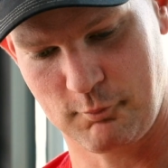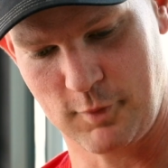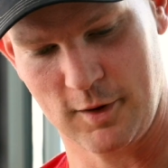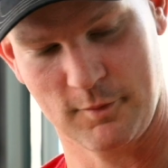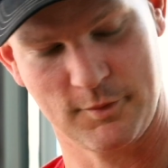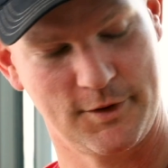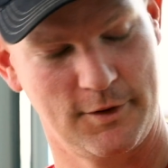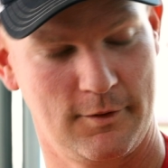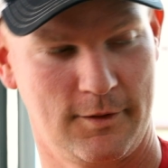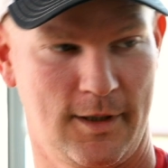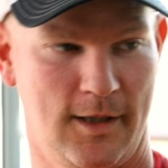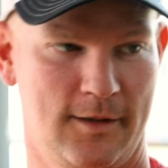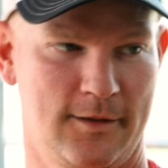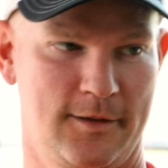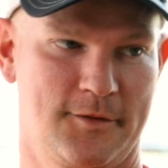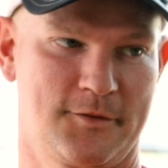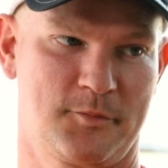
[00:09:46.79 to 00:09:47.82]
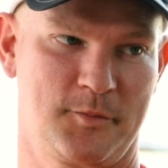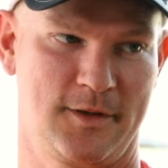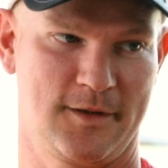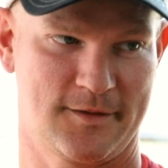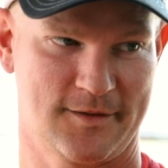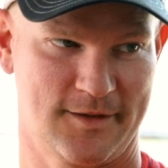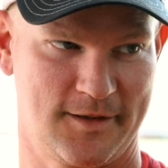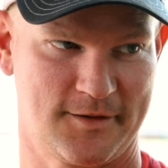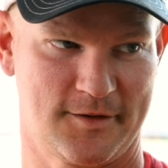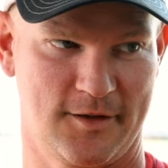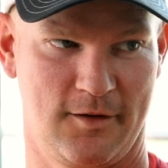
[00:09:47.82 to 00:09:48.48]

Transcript: barbecue again gives me the sense